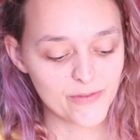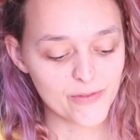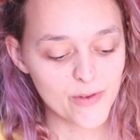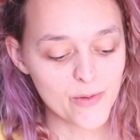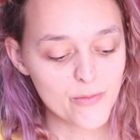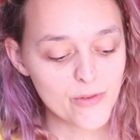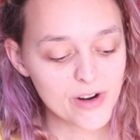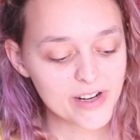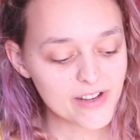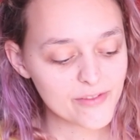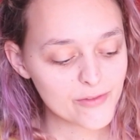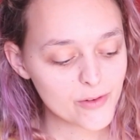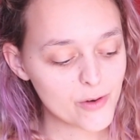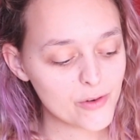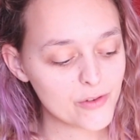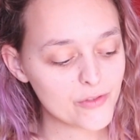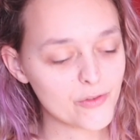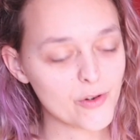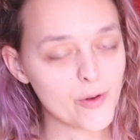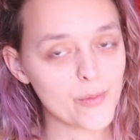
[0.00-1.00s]
From what I've
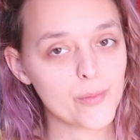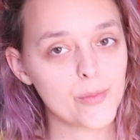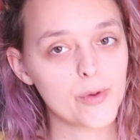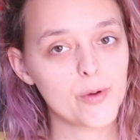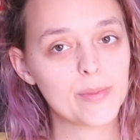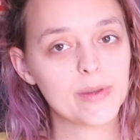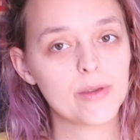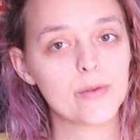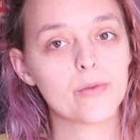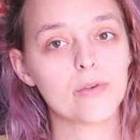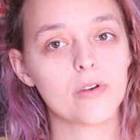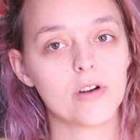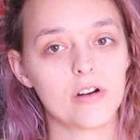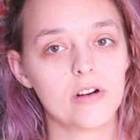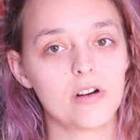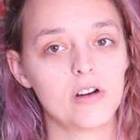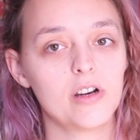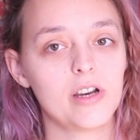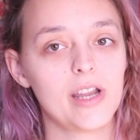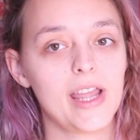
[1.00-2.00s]
heard from Poppy
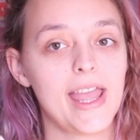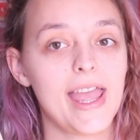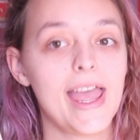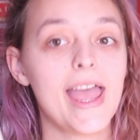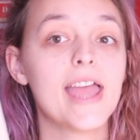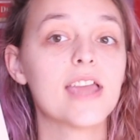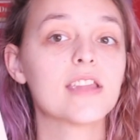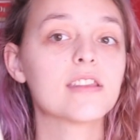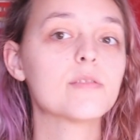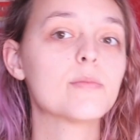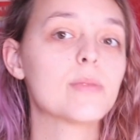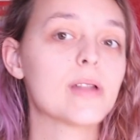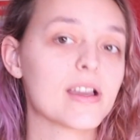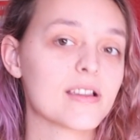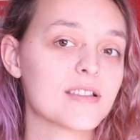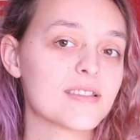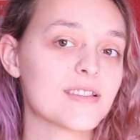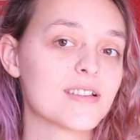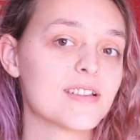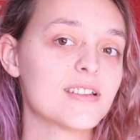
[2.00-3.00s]
War and
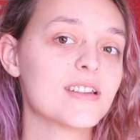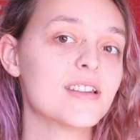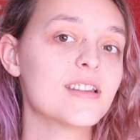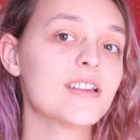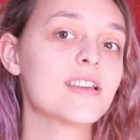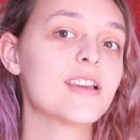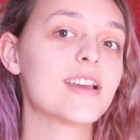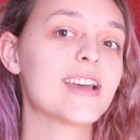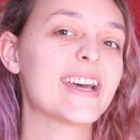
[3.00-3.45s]
Black Sun,